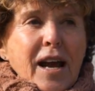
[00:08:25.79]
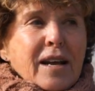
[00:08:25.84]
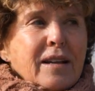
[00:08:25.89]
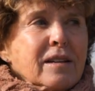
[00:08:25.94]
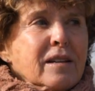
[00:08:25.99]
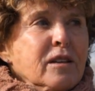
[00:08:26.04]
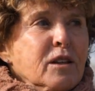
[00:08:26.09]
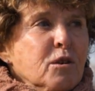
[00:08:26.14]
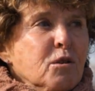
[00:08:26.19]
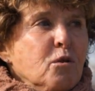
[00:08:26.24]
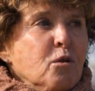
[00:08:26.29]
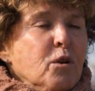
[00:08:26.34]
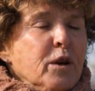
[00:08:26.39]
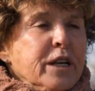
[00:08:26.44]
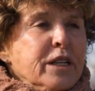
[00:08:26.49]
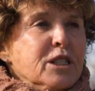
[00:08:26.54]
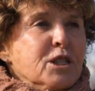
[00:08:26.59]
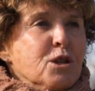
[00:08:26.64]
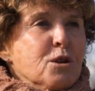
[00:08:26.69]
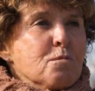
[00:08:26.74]
And they're
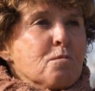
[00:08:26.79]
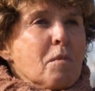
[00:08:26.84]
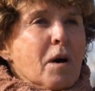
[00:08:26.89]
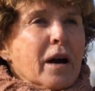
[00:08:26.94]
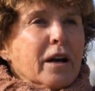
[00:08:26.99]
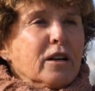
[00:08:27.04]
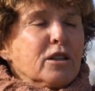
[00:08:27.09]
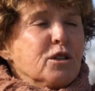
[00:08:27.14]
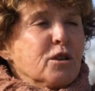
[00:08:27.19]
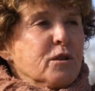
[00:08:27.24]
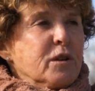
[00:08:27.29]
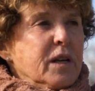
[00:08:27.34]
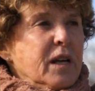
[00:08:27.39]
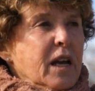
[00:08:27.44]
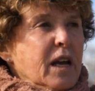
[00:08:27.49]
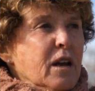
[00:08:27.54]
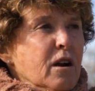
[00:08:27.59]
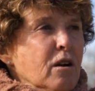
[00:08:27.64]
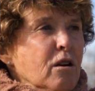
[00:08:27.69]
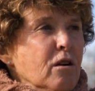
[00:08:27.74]
going to monitor
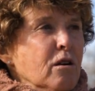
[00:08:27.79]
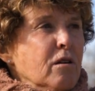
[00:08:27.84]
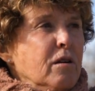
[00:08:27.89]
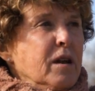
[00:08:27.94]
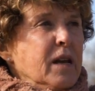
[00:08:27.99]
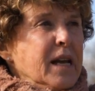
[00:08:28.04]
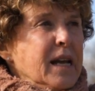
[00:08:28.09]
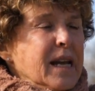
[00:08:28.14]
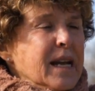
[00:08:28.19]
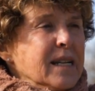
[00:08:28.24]
the air